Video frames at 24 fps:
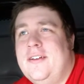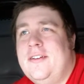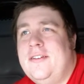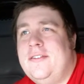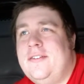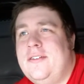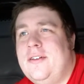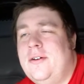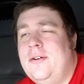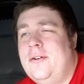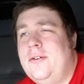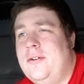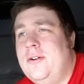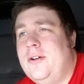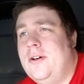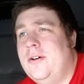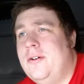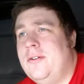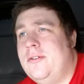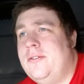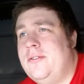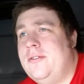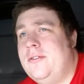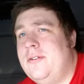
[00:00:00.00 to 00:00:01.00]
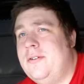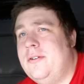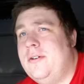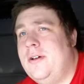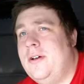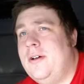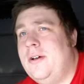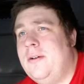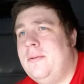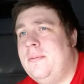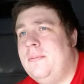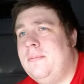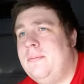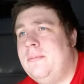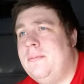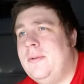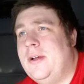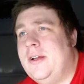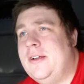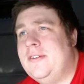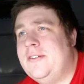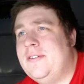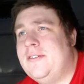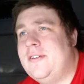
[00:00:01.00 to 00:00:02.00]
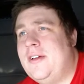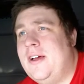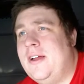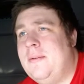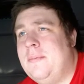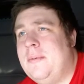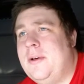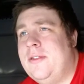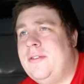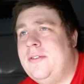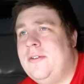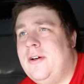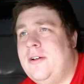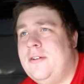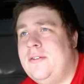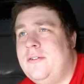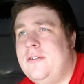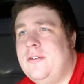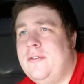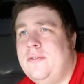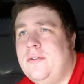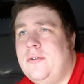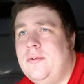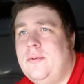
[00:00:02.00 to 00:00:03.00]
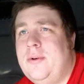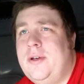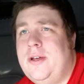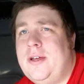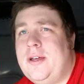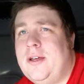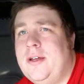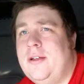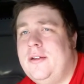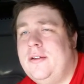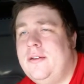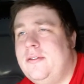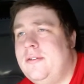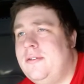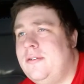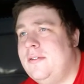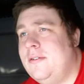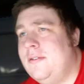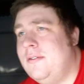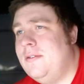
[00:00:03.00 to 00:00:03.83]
So who knows? That's just kind of my thoughts over the weekend.